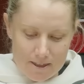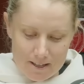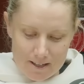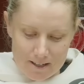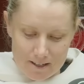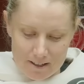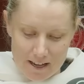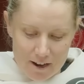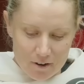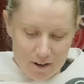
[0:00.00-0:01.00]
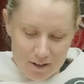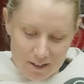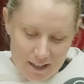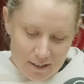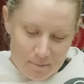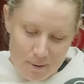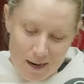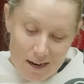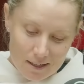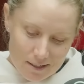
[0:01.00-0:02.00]
the outground at Eden
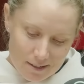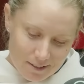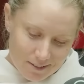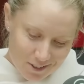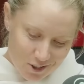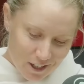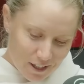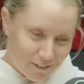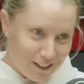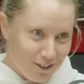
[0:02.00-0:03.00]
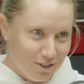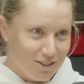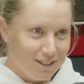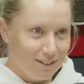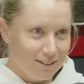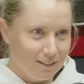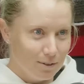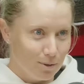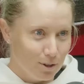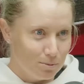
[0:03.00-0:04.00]
Park, Australia v New Zealand in
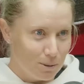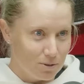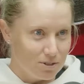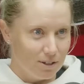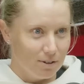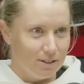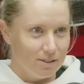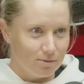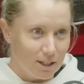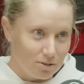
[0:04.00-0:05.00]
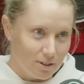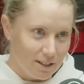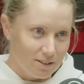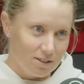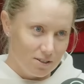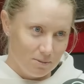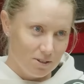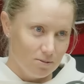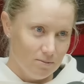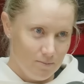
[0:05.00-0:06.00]
a Rose Bowl series, Rachel Haynes'
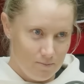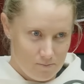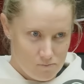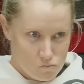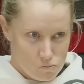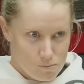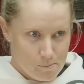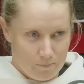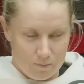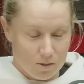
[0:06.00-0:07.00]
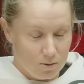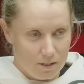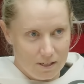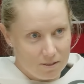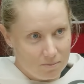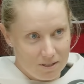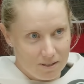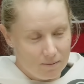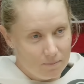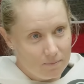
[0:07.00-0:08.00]
dismissal. That's all that needs to be said.